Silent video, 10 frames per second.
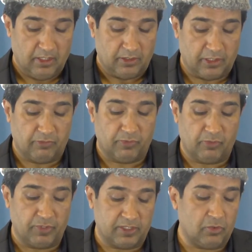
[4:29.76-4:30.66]
Therefore,
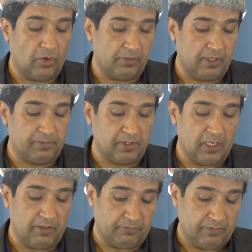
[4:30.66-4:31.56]
we strongly
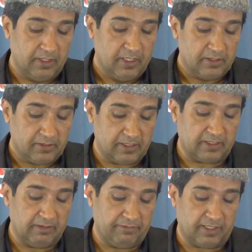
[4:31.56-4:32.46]
observe
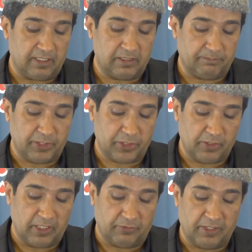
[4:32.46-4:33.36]
significant spiritual
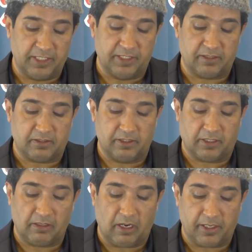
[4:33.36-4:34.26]
and religious
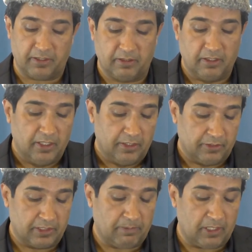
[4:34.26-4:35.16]
decline
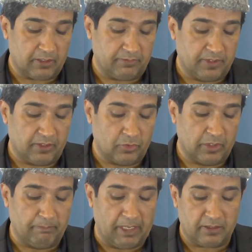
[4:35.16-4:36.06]
despite of their good
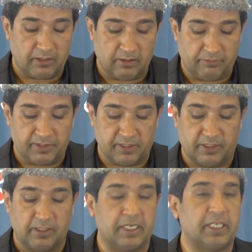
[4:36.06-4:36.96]
mental,
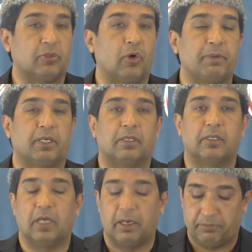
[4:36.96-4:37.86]
physical and
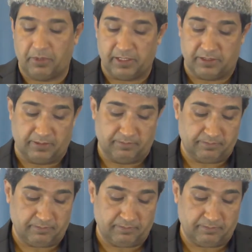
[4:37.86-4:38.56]
economical uprising.